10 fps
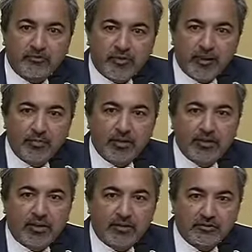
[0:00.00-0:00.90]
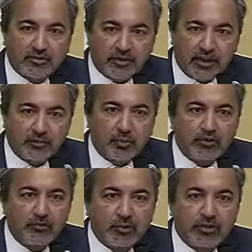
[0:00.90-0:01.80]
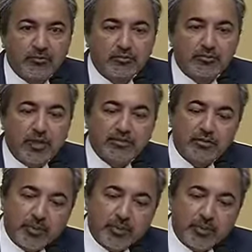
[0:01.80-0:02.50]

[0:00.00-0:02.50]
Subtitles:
$5 billion in that 2014 response.